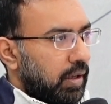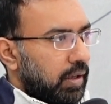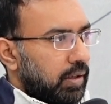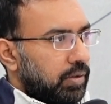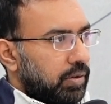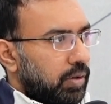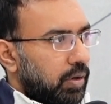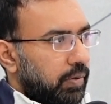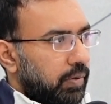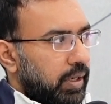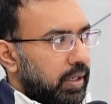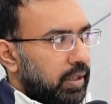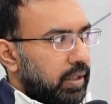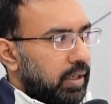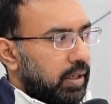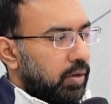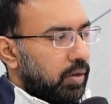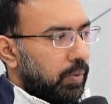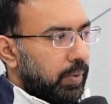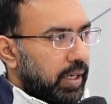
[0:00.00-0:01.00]
So when
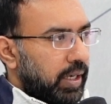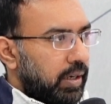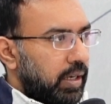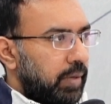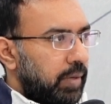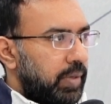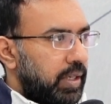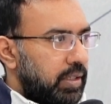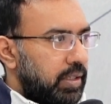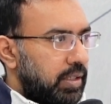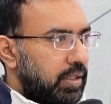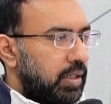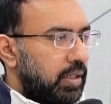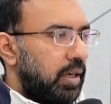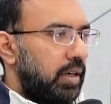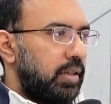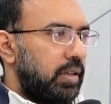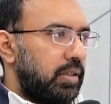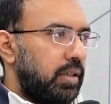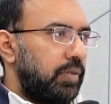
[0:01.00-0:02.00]
the domain name
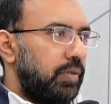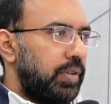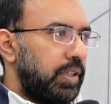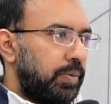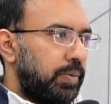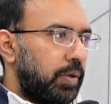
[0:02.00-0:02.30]
registrar itself is